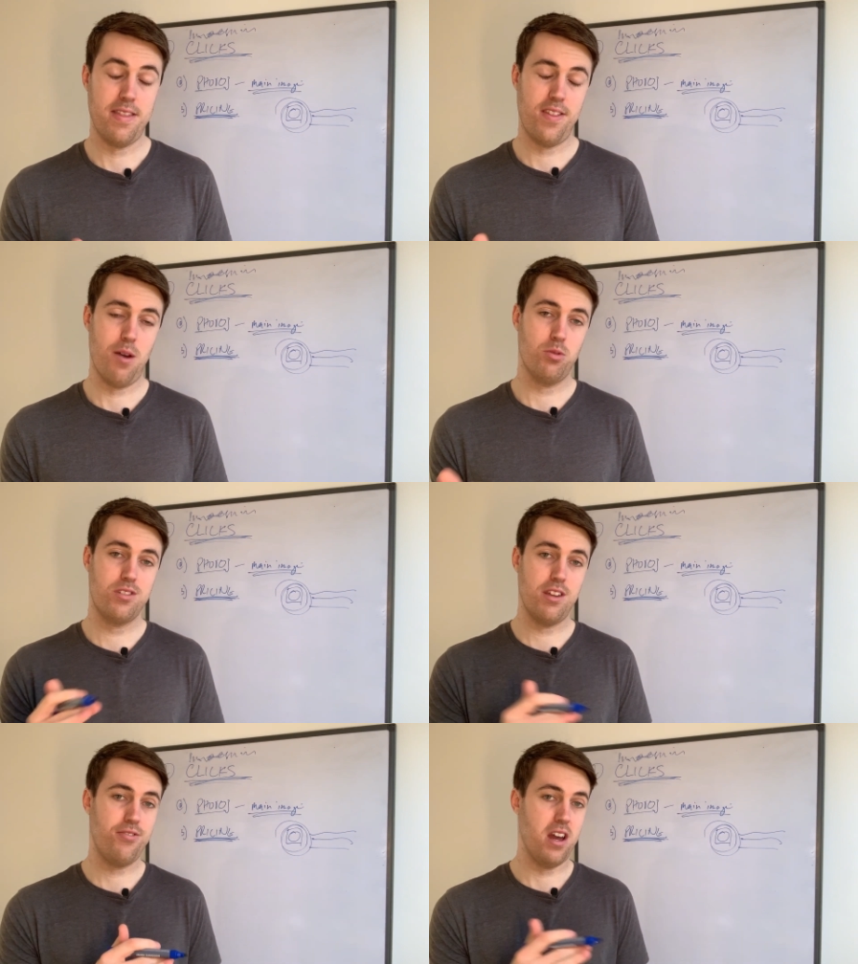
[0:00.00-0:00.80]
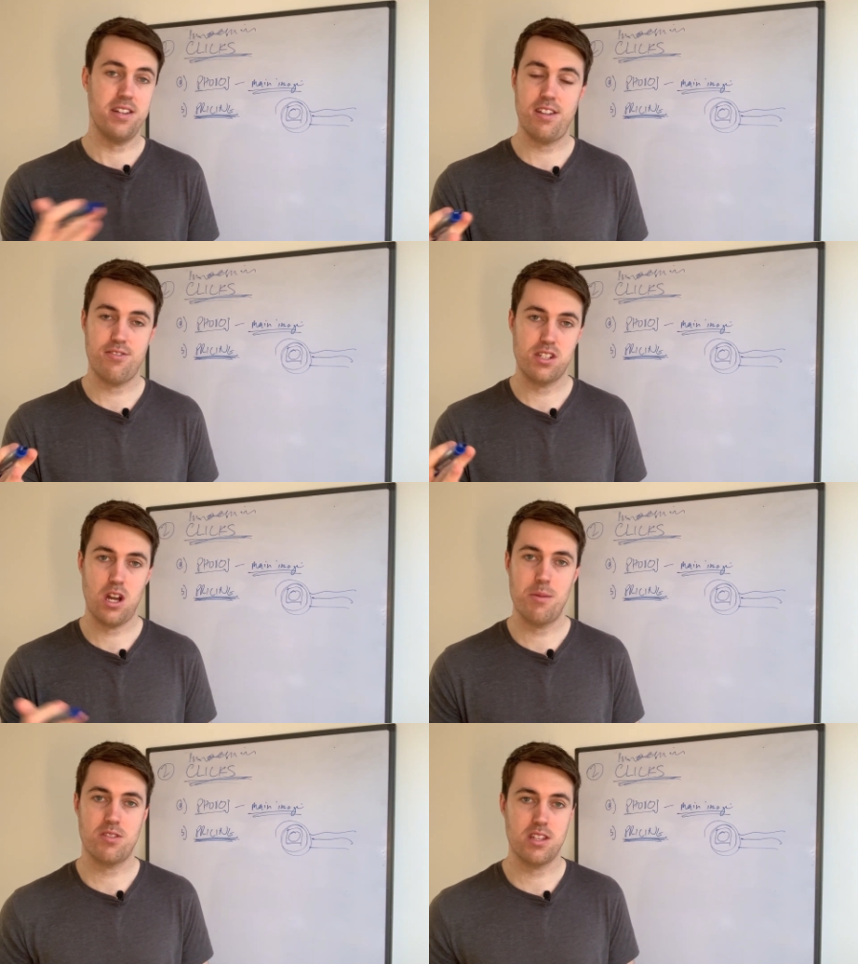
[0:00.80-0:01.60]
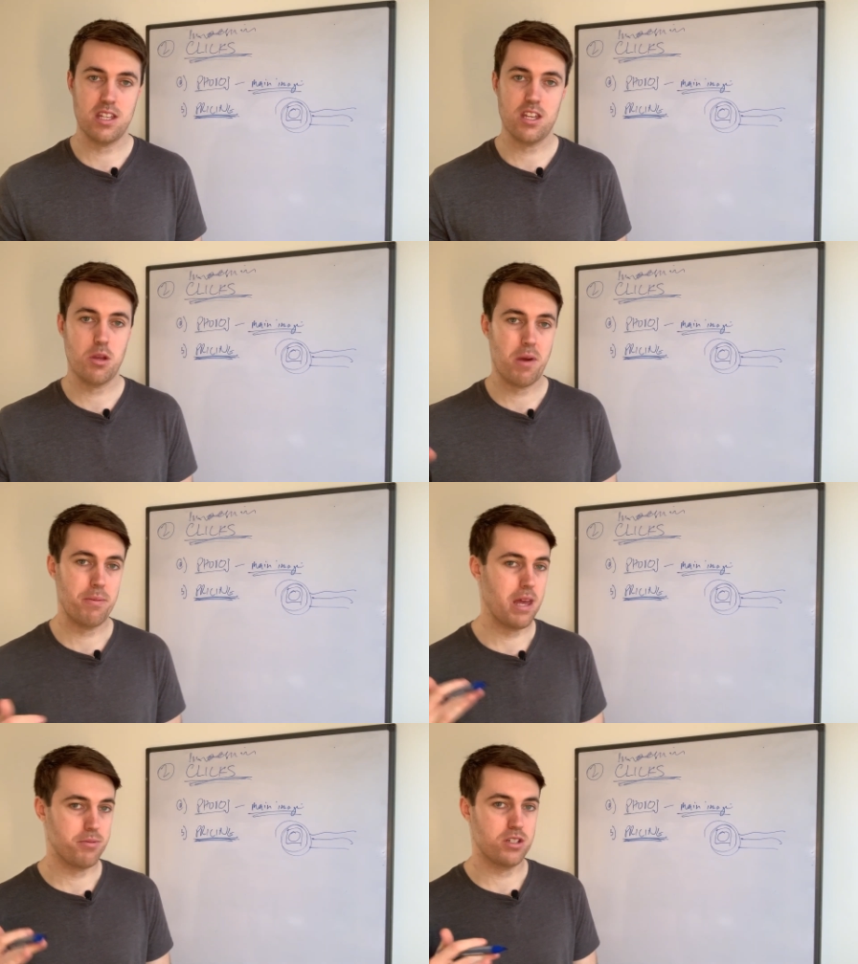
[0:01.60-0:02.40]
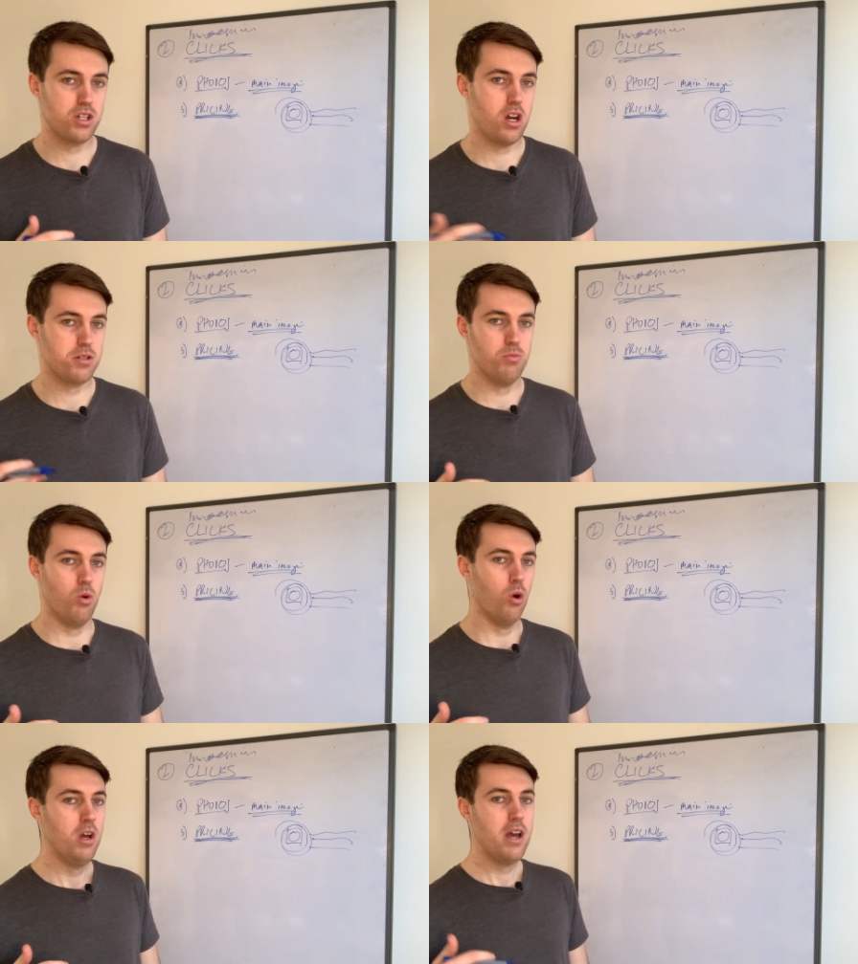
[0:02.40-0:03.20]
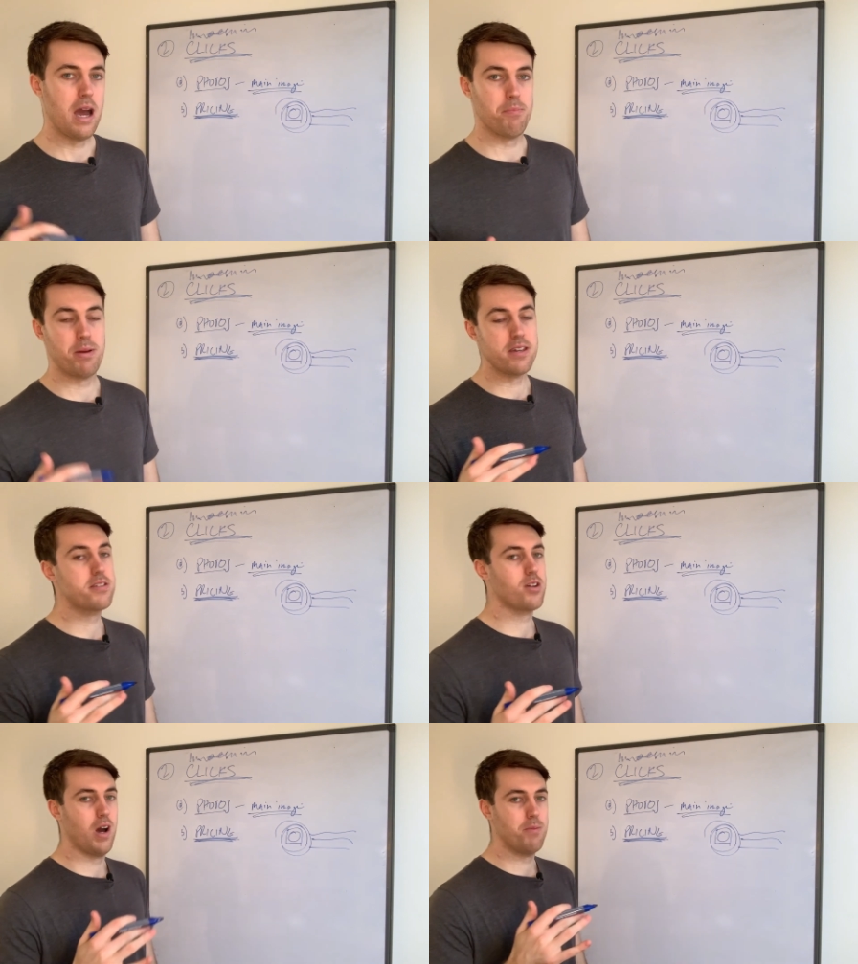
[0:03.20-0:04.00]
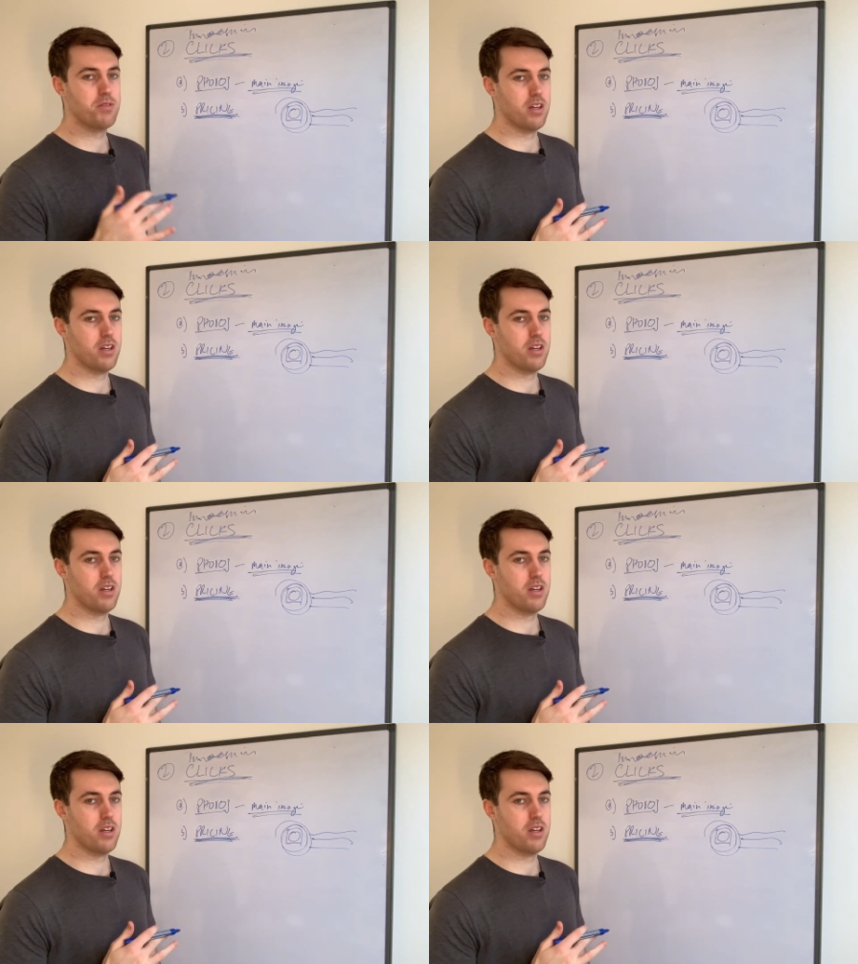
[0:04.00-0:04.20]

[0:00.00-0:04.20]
And that will differ at different times of the year. You may be able to charge more at peak times.